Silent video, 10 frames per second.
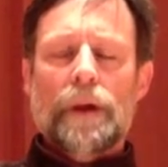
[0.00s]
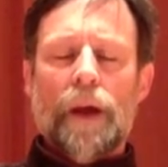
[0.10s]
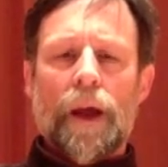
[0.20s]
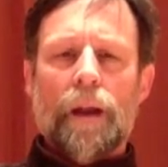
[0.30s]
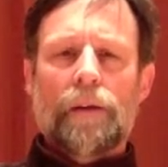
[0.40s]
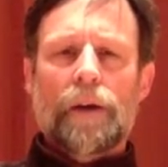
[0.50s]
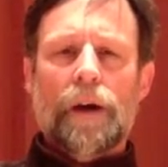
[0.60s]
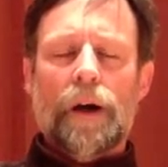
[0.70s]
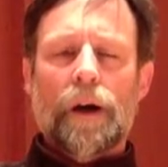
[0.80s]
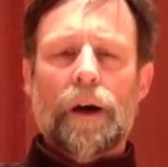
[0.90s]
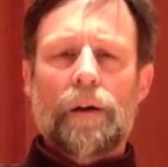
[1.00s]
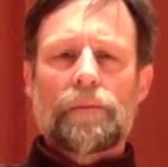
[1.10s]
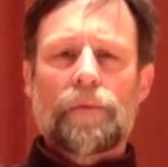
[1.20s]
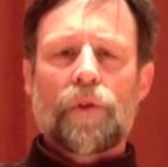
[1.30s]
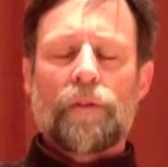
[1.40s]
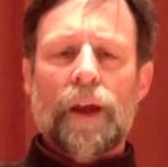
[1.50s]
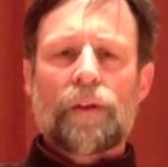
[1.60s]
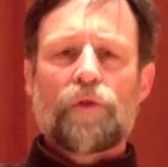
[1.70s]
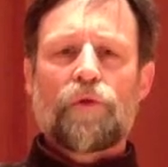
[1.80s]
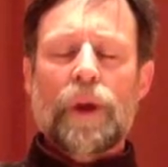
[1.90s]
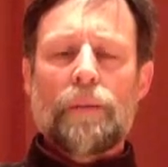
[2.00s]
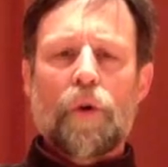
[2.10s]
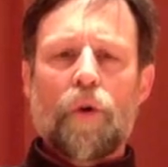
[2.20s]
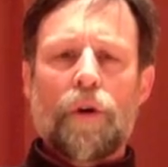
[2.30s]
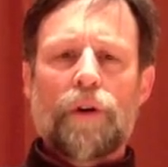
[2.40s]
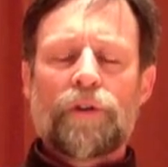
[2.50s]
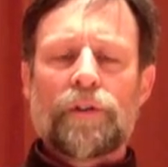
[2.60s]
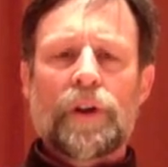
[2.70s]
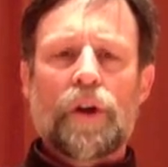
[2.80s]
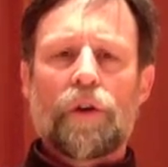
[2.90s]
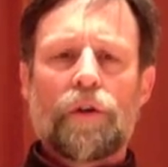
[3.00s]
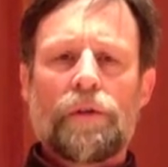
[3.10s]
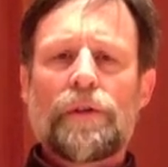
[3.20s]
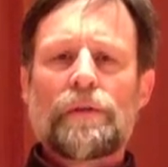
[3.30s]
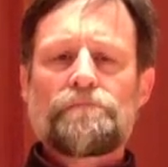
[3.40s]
and sort of extreme corners of the earth.